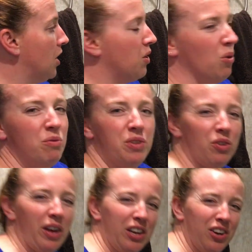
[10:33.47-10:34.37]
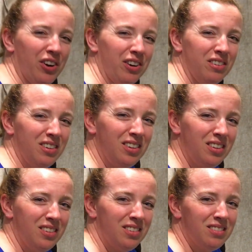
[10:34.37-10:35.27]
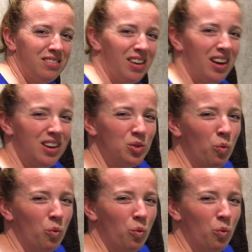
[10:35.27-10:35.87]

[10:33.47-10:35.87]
You don't feel like you're hitting